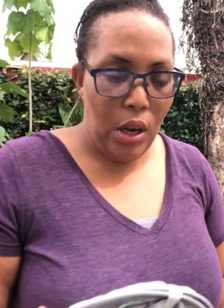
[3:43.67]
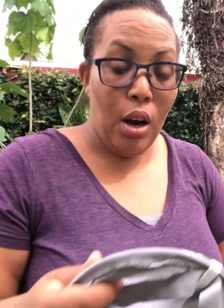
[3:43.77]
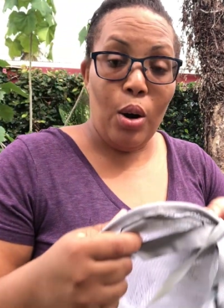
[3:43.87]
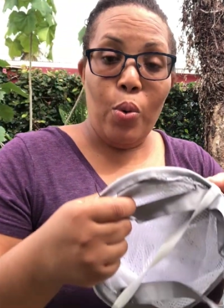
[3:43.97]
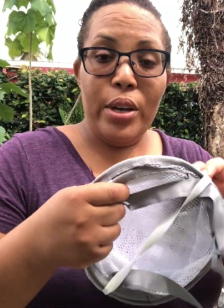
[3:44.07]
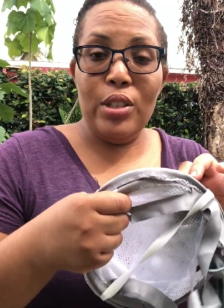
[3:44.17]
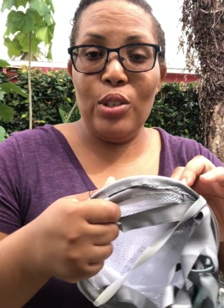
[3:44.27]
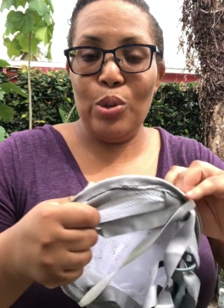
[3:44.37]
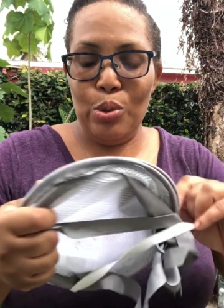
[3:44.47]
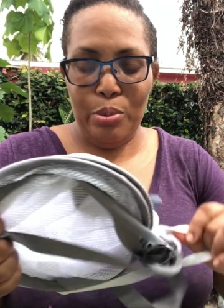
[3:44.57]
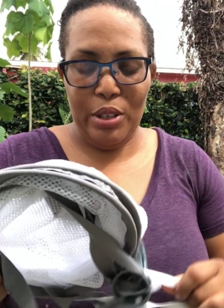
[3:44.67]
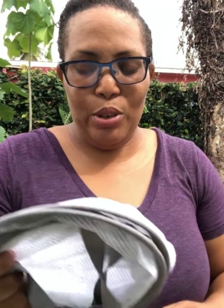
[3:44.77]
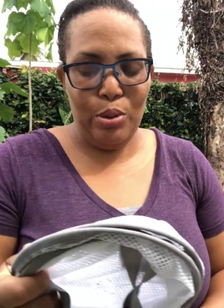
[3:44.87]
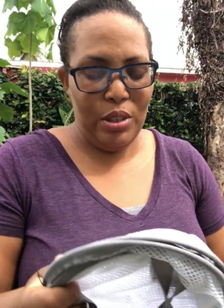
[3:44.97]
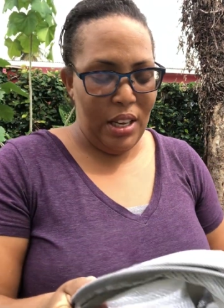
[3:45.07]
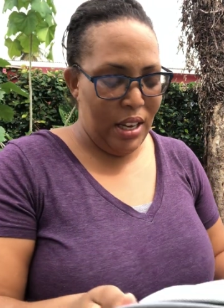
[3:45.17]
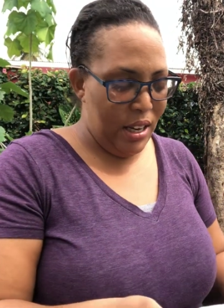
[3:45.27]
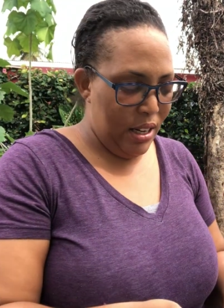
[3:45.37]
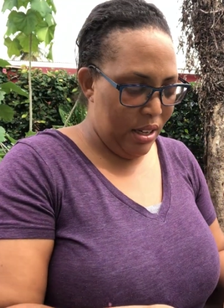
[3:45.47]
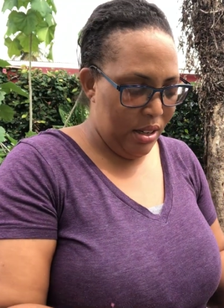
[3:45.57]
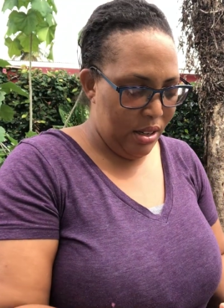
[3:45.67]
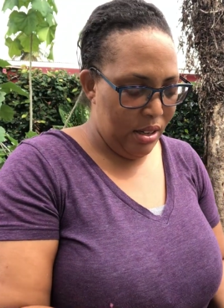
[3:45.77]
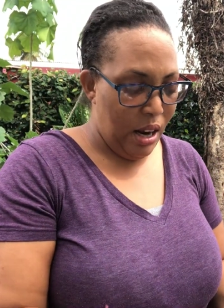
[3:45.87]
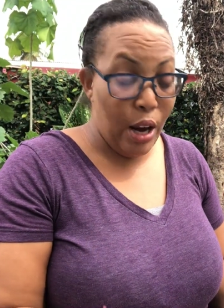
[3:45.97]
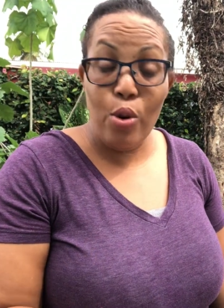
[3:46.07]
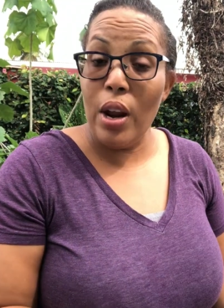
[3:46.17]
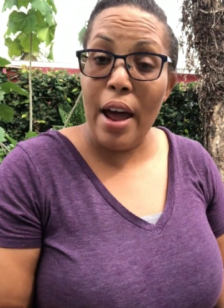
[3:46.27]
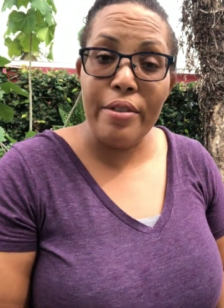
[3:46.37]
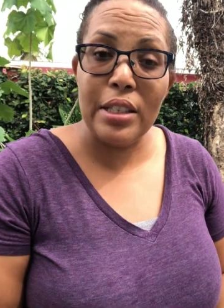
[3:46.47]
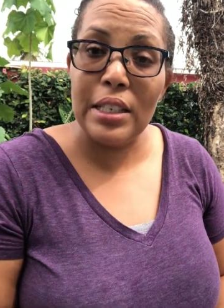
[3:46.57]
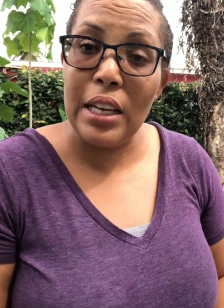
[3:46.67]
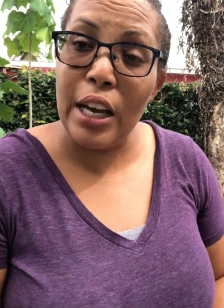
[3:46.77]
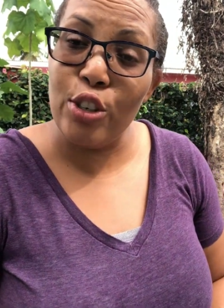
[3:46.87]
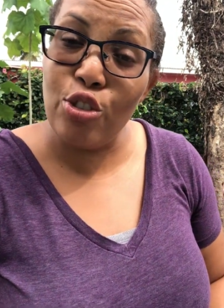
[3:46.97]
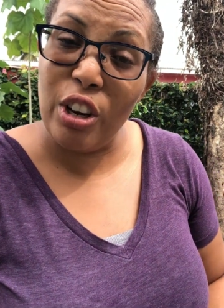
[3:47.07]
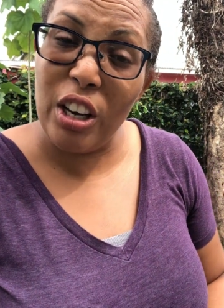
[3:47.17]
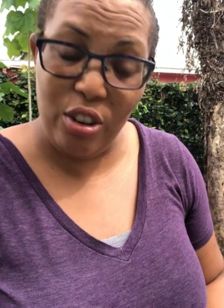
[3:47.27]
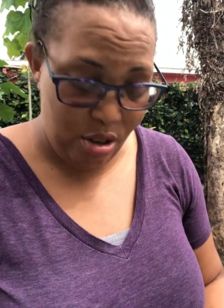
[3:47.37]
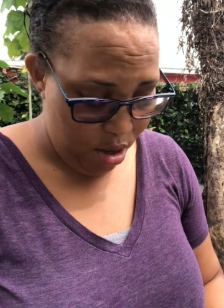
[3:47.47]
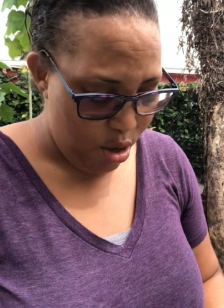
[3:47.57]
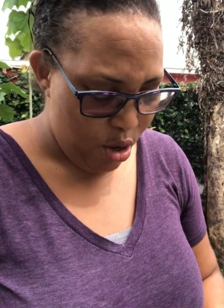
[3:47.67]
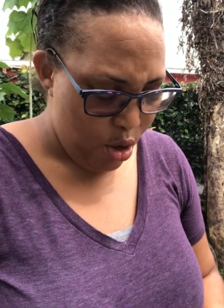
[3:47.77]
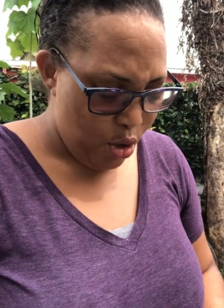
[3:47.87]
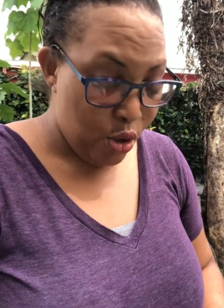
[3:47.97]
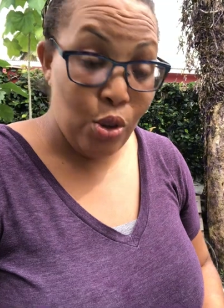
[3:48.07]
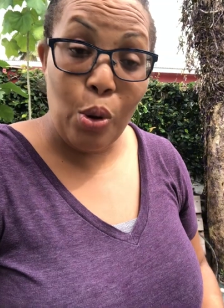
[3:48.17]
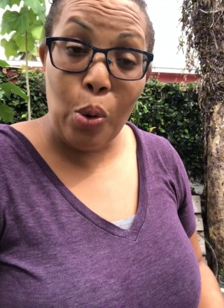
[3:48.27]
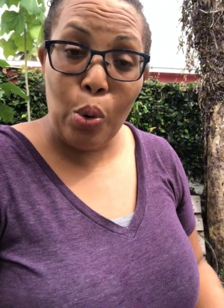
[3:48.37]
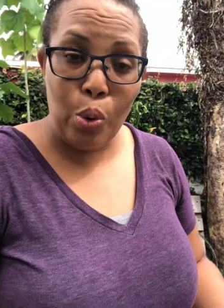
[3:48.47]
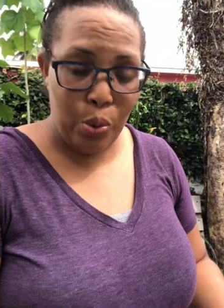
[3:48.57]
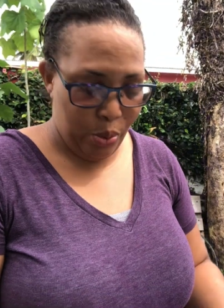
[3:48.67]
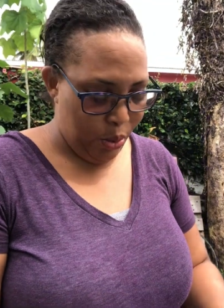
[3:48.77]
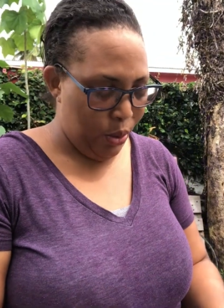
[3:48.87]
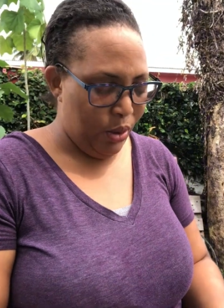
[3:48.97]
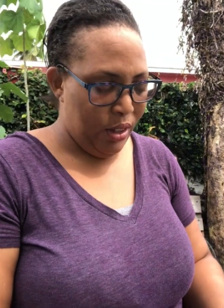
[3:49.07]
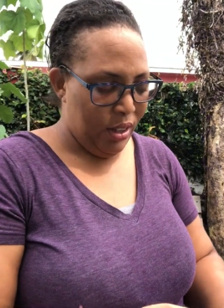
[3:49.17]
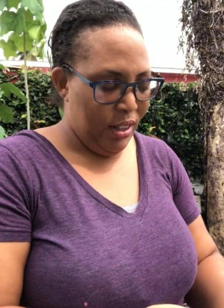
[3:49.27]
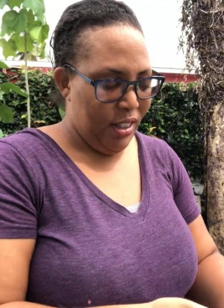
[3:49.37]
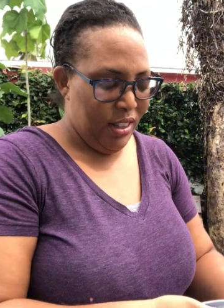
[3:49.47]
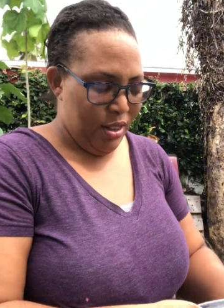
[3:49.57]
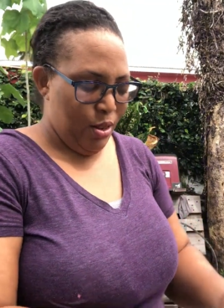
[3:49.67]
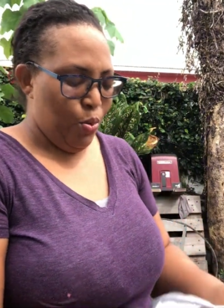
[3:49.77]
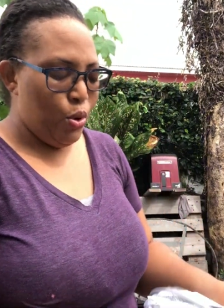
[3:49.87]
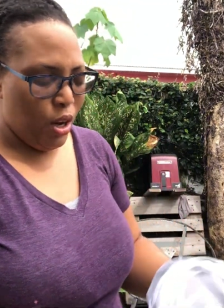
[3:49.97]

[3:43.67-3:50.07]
are going to using, I don't have a dehydrator, so we